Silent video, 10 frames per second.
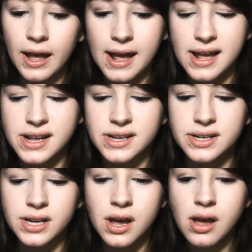
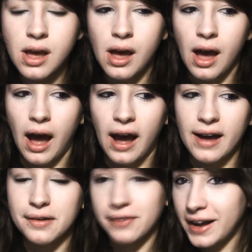and
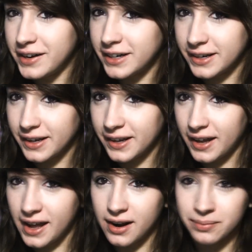I find it,
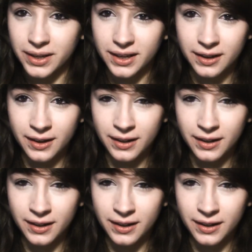and I'm like,